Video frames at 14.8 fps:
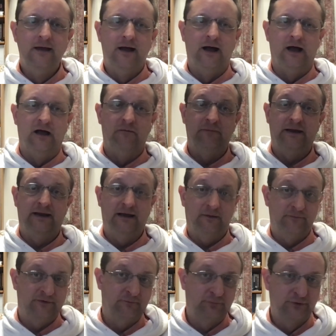It
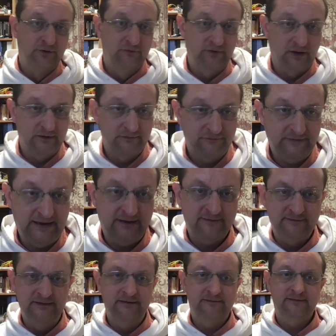helped improve color
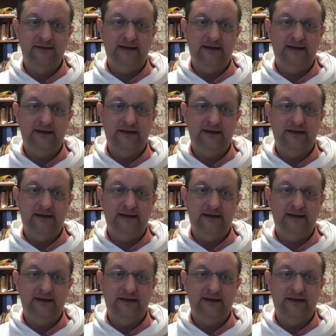fastness